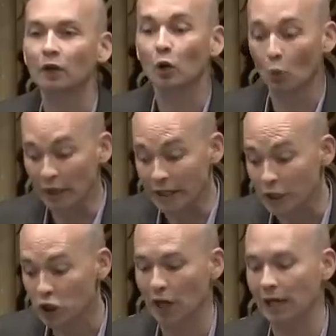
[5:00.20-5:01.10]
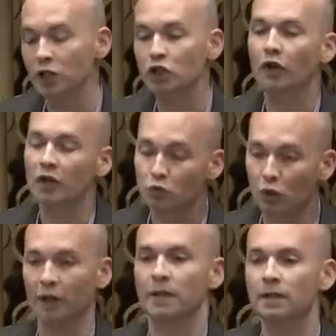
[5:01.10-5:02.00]
We need a challenge to this
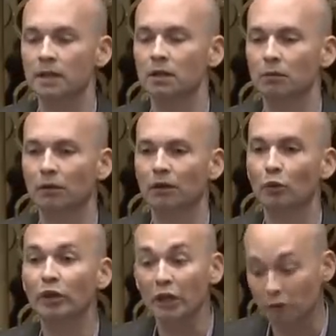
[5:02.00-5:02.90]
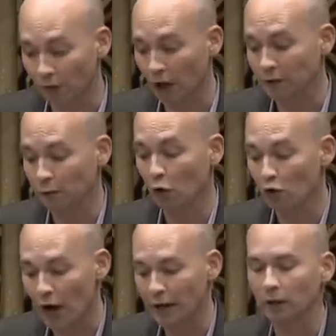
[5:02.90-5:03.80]
rotten system. We need to fight for a
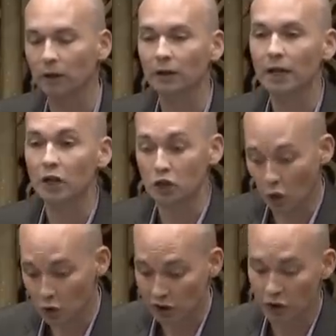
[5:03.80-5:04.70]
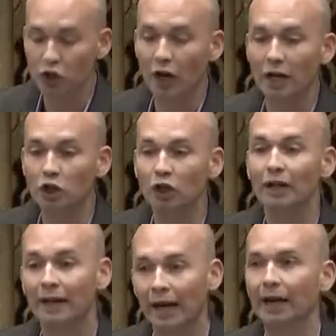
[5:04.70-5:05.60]
radical and socialist change
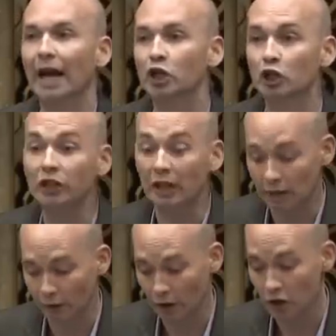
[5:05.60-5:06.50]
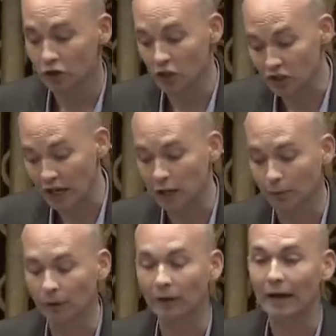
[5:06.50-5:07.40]
that can actually deliver
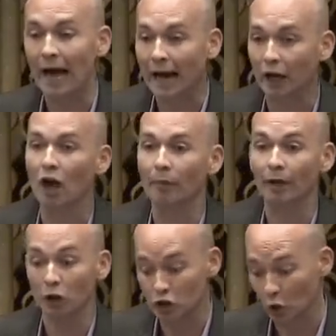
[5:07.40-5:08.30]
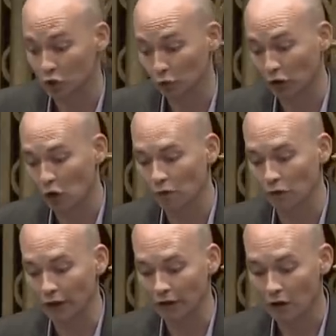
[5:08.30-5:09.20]
sustainable economic and social
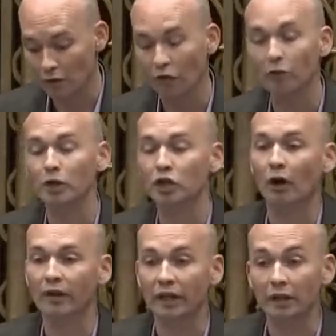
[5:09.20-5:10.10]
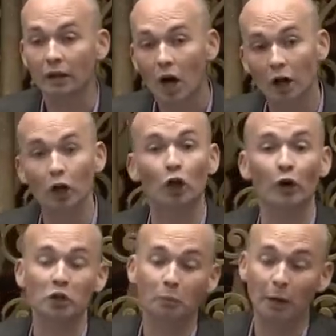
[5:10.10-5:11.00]
recovery for the majority. I'd
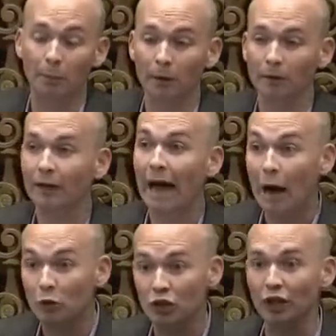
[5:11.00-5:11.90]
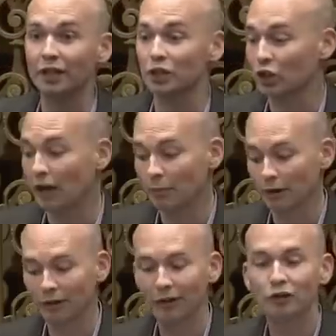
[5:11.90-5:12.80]
encourage people outside this chamber
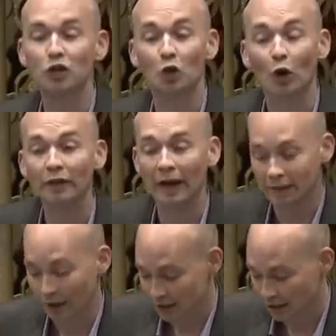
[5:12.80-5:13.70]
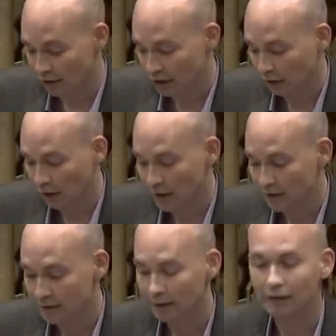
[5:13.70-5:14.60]
to join the Anti-Austerity
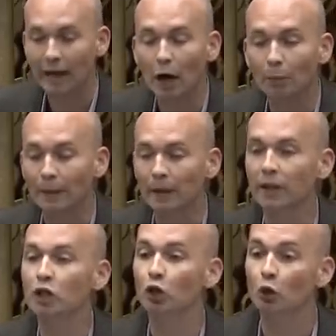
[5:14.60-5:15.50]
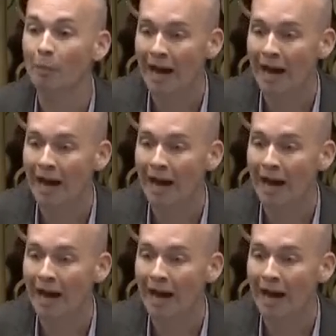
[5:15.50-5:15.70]
Alliance to help build a new mass